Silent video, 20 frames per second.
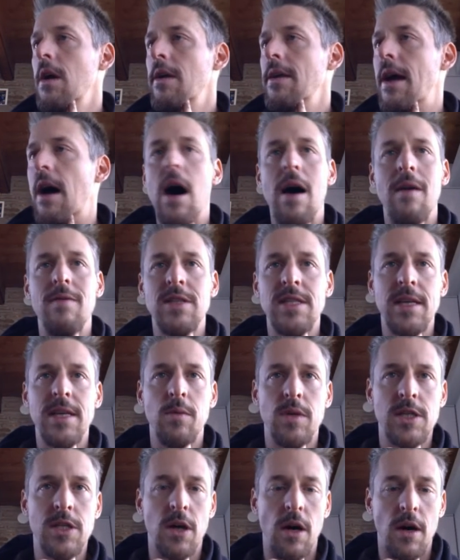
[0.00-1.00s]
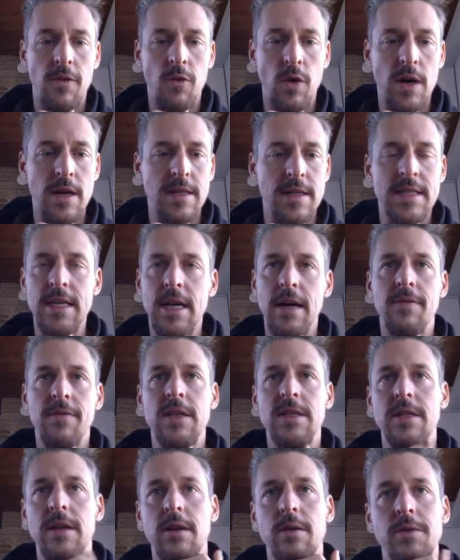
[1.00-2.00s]
Now, obviously, with software and stuff,
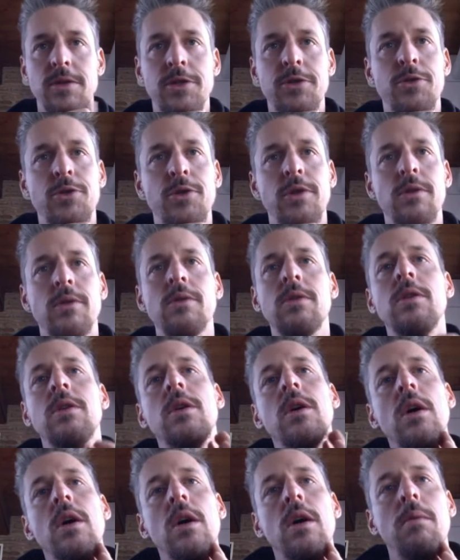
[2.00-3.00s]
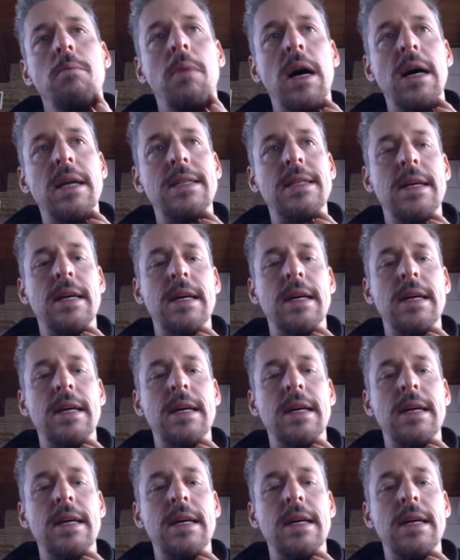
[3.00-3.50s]
that's not always true. But